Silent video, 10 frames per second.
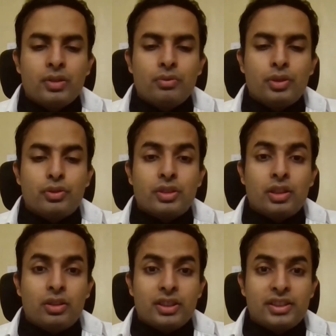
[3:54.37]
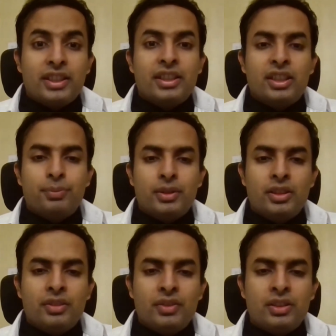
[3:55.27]
which was a long standing
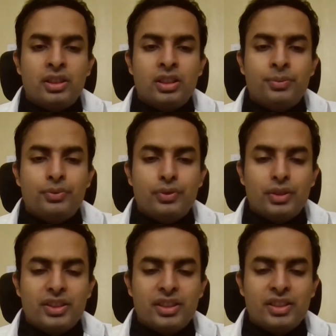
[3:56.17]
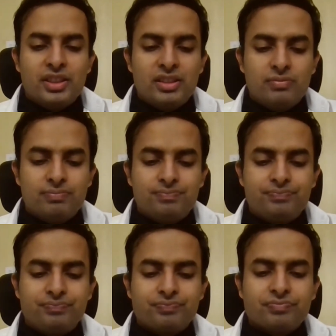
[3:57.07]
demand of the armed forces.
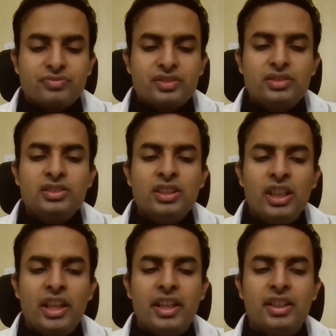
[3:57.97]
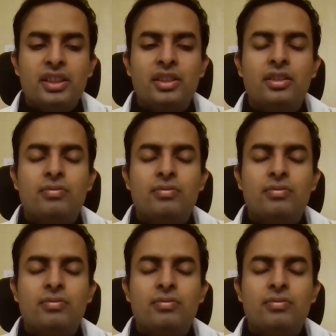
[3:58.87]
And